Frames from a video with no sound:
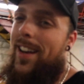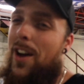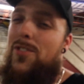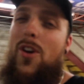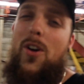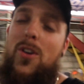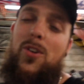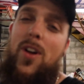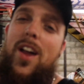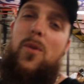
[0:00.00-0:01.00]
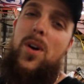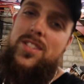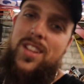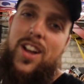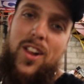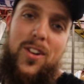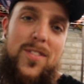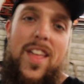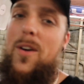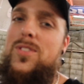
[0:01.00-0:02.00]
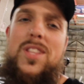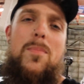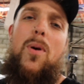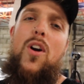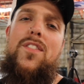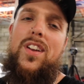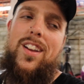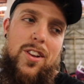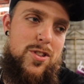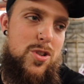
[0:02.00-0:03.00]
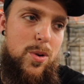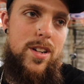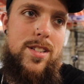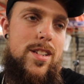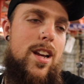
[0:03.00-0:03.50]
now, Nardo gray was the color. That was the perfect color choice.